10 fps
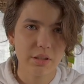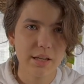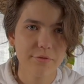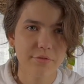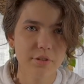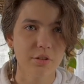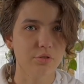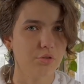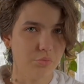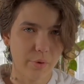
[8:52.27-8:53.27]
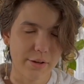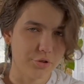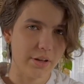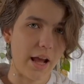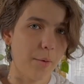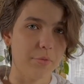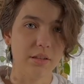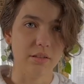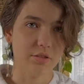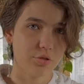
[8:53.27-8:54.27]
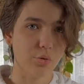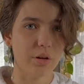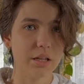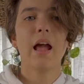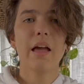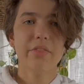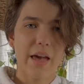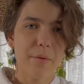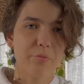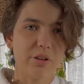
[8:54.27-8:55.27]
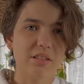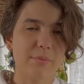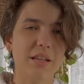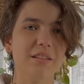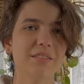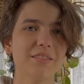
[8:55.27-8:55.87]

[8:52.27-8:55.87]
life. So why should it happen in a story? And that brings me